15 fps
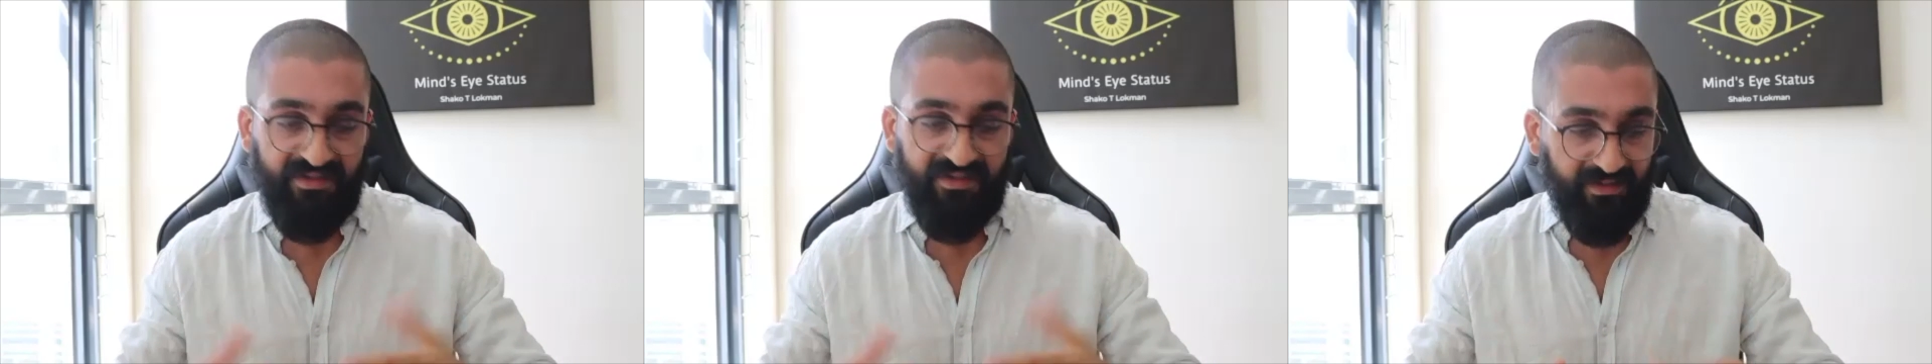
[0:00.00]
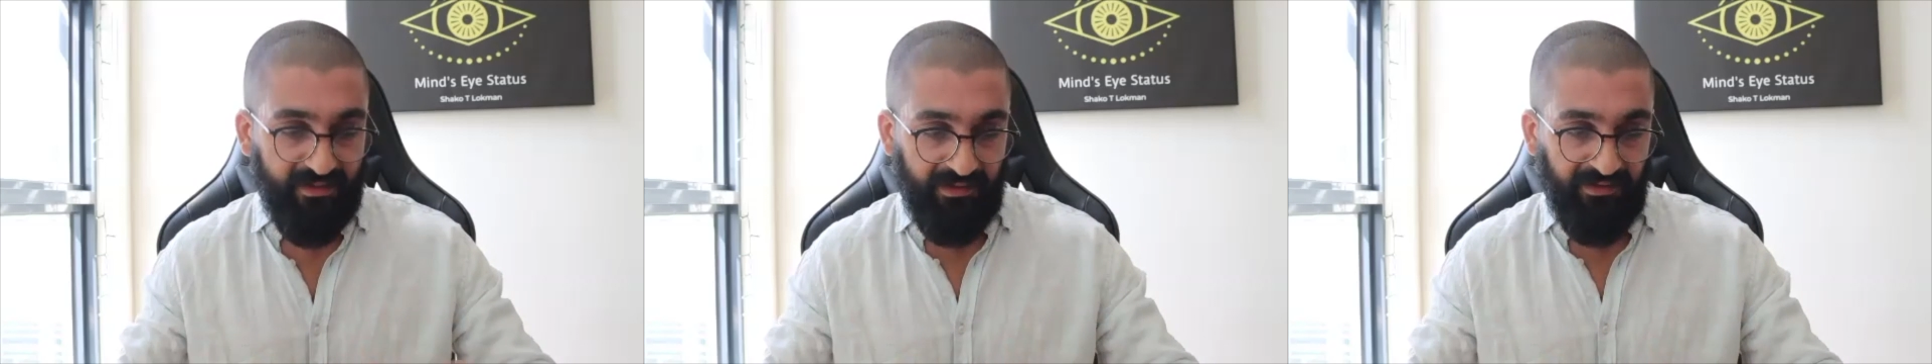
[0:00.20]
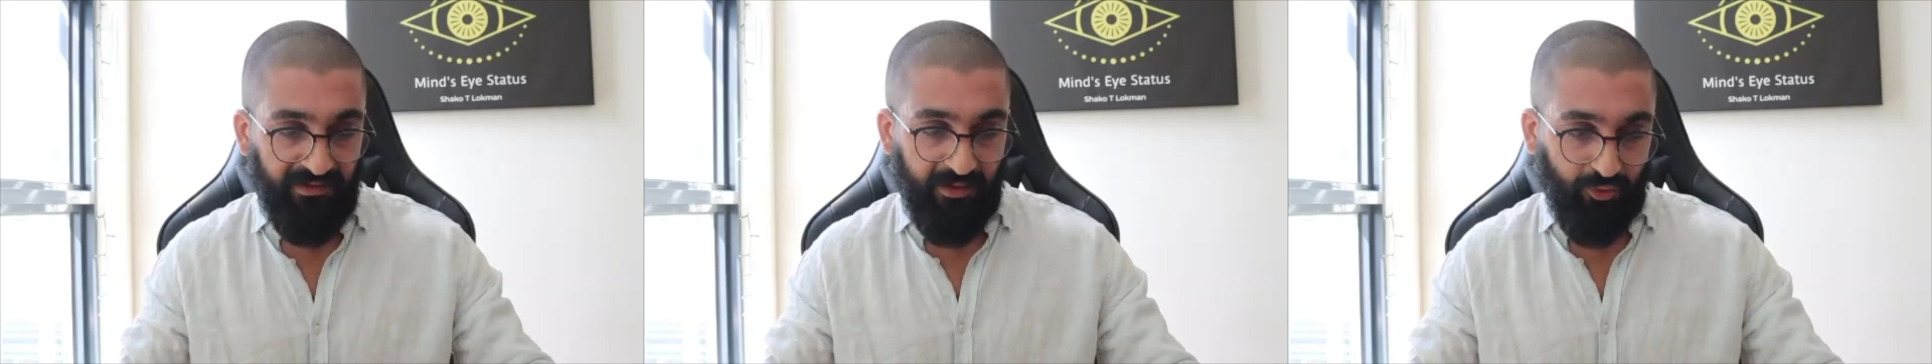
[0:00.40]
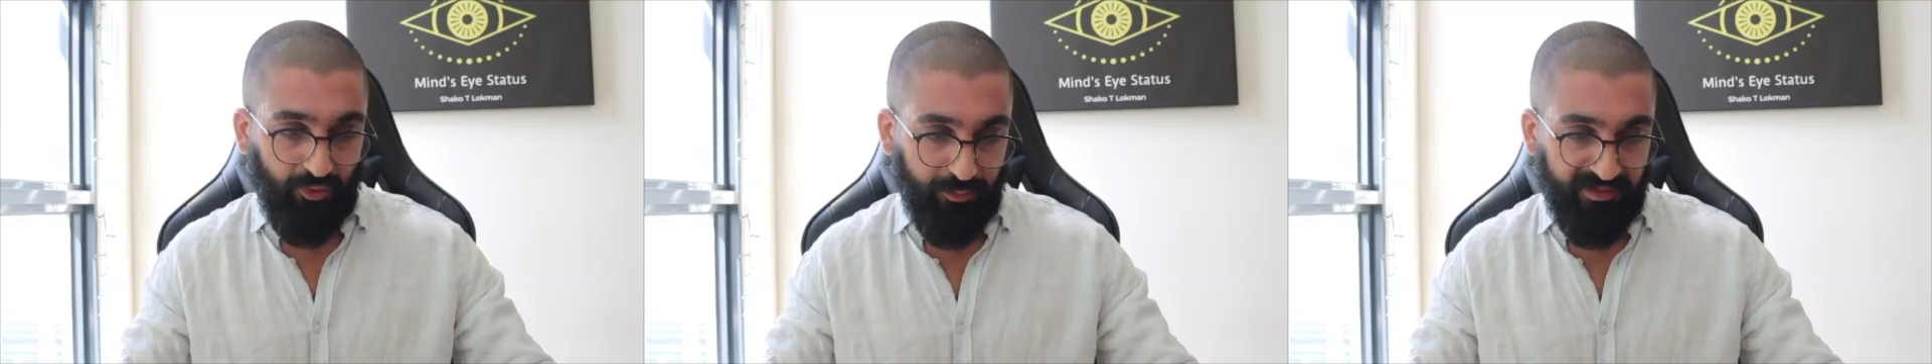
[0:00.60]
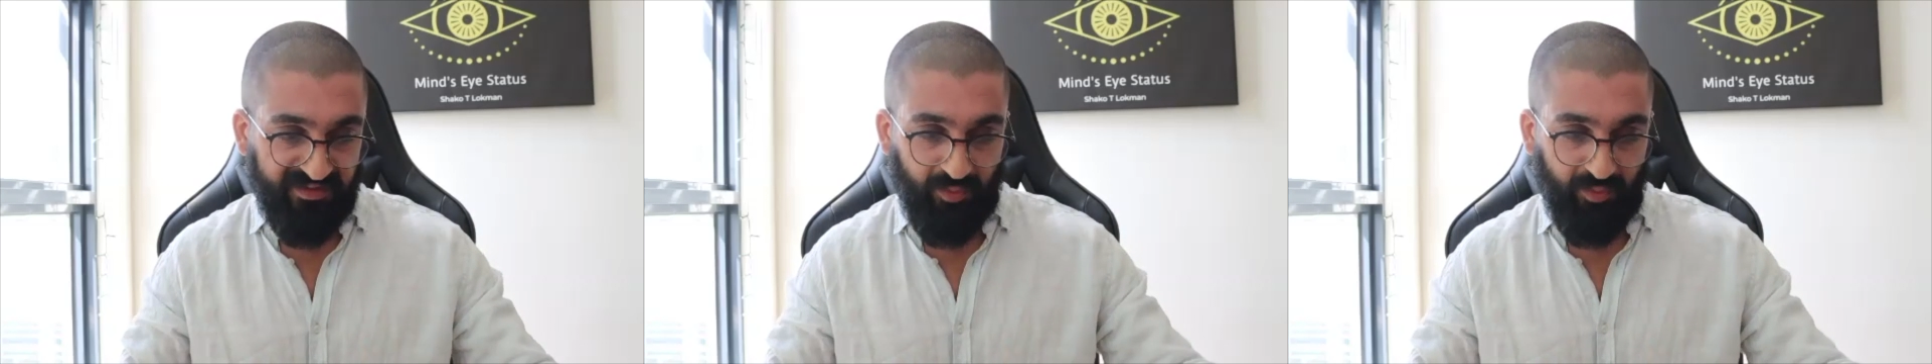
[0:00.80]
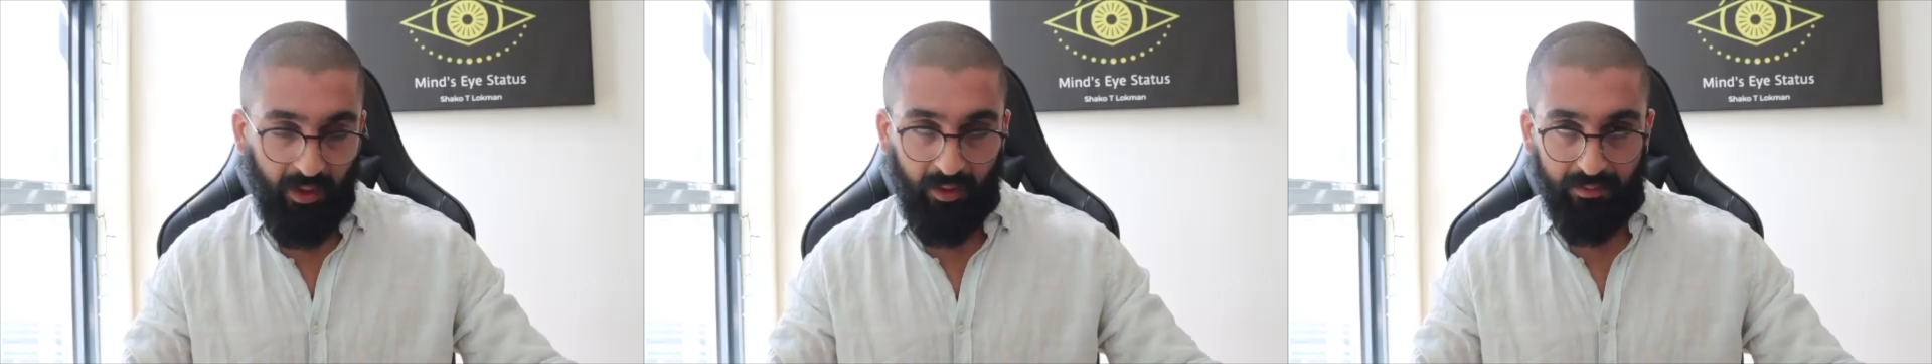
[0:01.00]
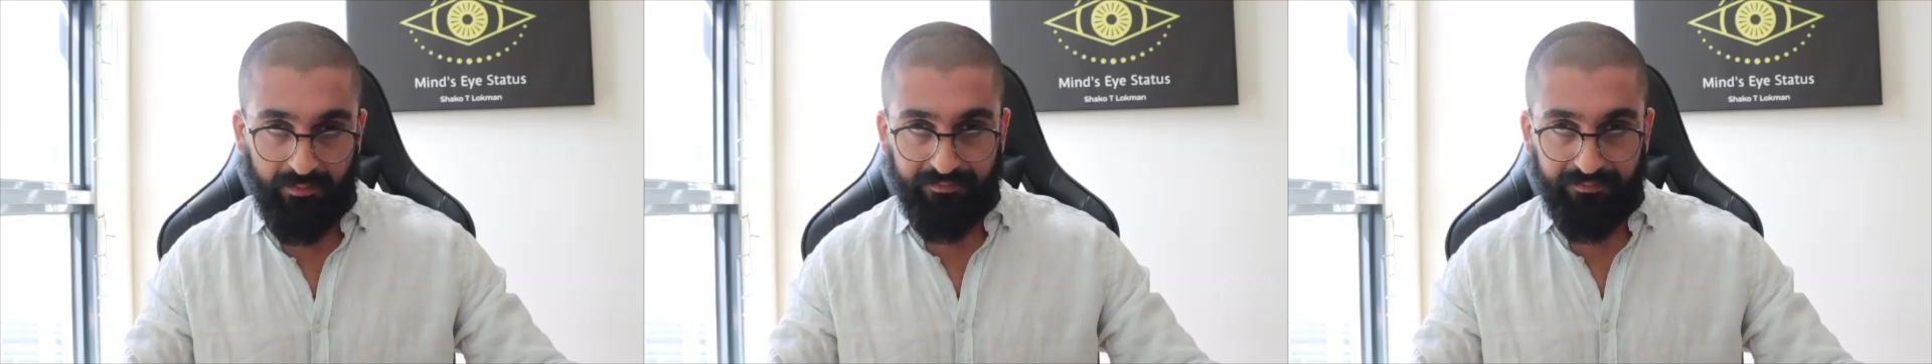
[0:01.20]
in the group as well.